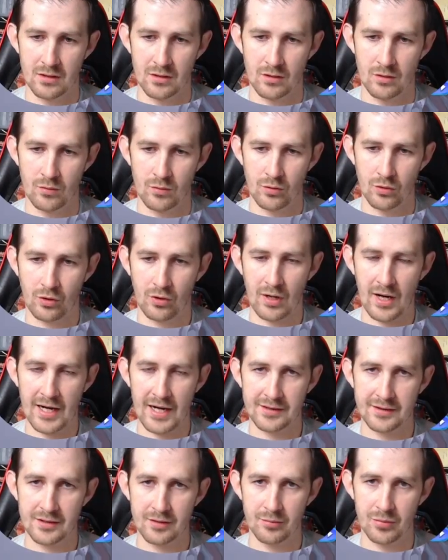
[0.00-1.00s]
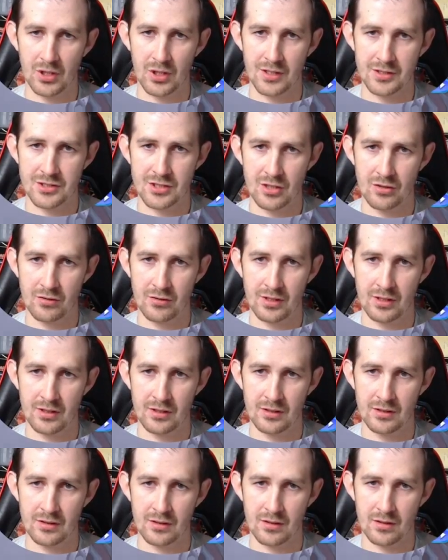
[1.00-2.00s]
We'll crack the blood
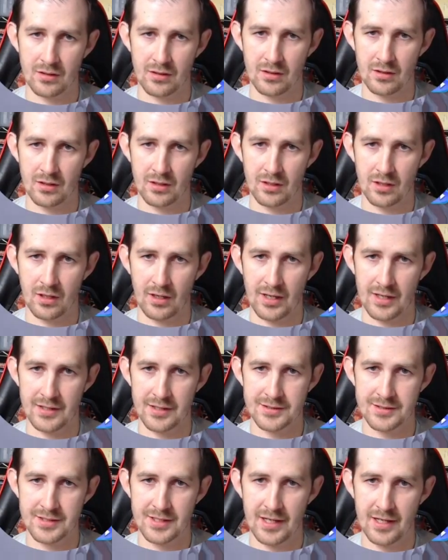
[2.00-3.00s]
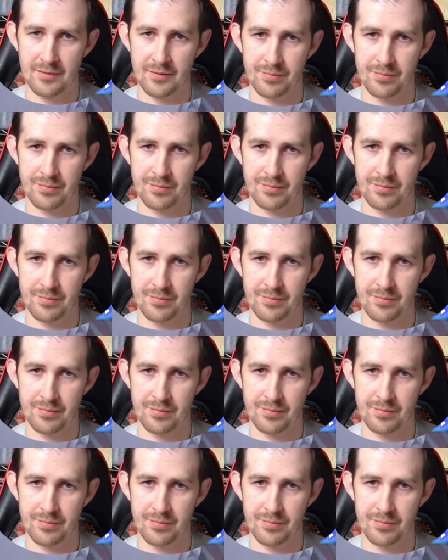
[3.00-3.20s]
token on our end step.